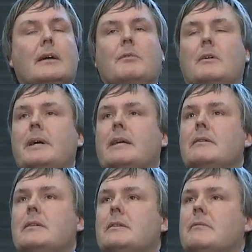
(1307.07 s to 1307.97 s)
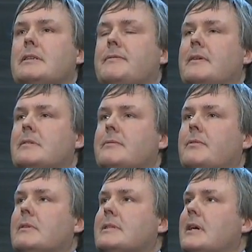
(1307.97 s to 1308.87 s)
what we're going to do is, first of
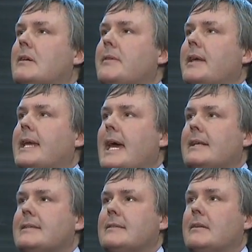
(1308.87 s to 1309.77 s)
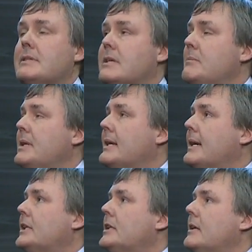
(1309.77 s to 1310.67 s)
all, start with a guess there is
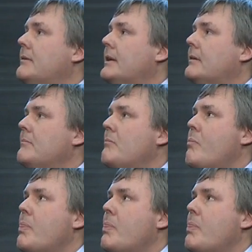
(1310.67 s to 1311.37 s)
communication going on.